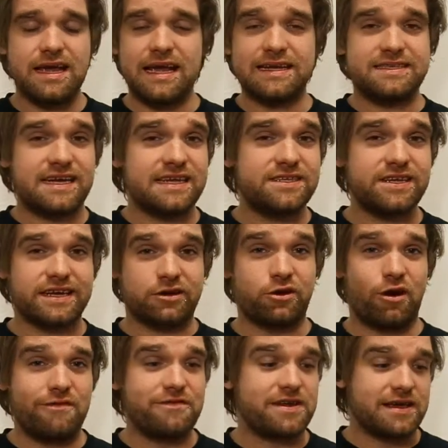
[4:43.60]
it tastes like
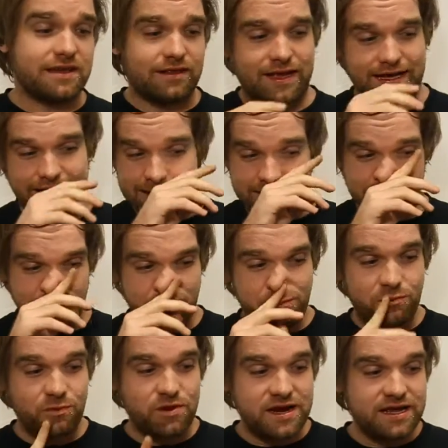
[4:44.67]
coffee. Like, it's got a
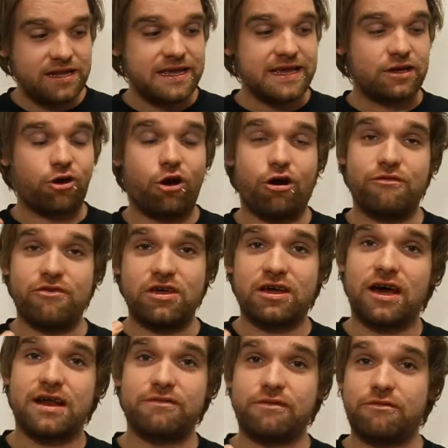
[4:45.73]
really coffee
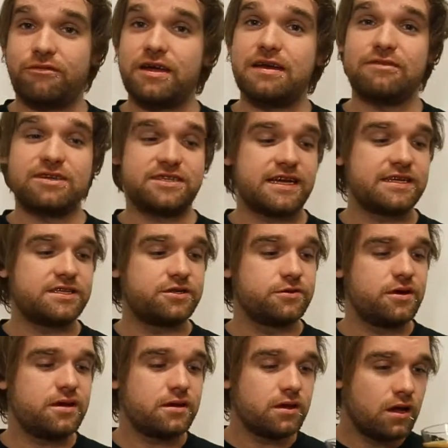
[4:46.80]
kind of a flavor taste
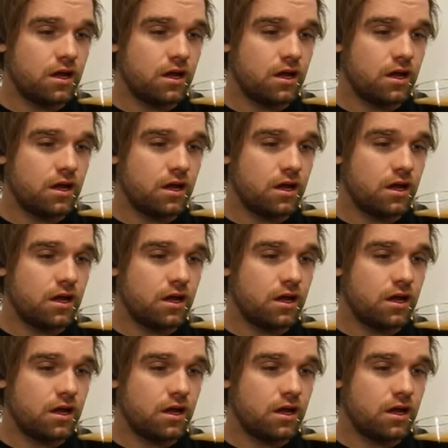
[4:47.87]
to it.